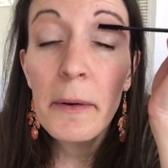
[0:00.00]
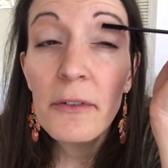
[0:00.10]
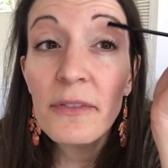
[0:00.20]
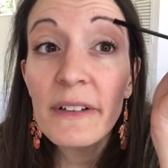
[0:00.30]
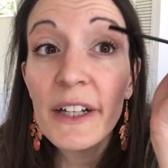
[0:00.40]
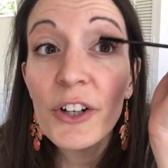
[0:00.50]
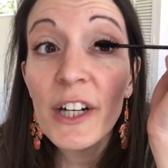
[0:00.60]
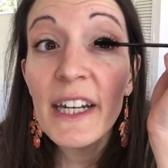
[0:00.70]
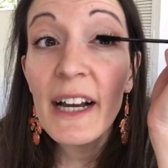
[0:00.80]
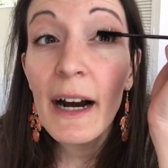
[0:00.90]

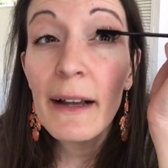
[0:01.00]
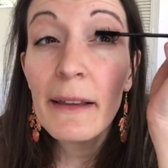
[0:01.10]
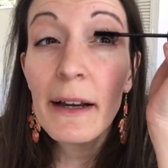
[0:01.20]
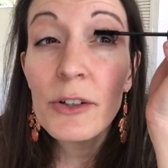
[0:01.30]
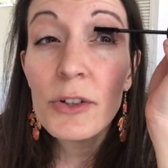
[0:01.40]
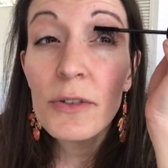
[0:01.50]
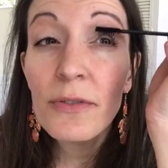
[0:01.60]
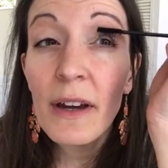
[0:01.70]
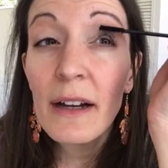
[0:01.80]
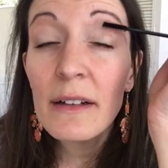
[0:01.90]
fluttery eyelash
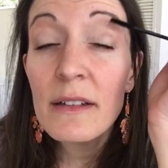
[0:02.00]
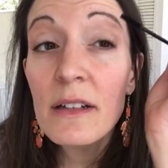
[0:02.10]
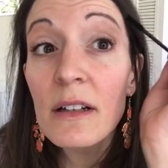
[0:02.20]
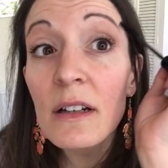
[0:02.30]
effect.